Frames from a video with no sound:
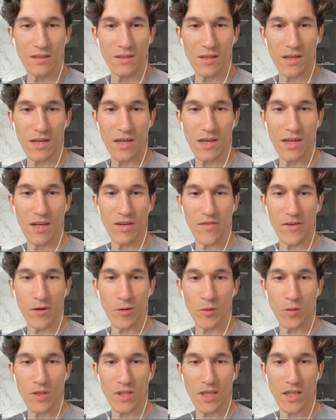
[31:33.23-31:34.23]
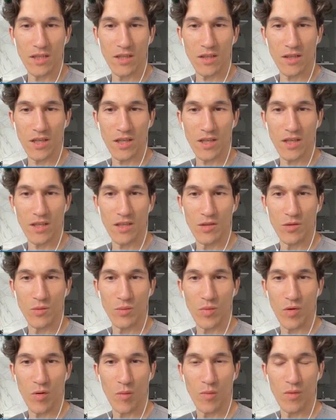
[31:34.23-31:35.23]
Uh, road settle he can do
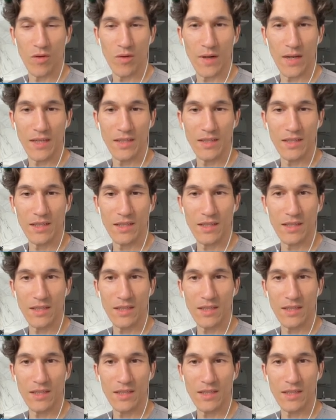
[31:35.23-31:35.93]
probably right.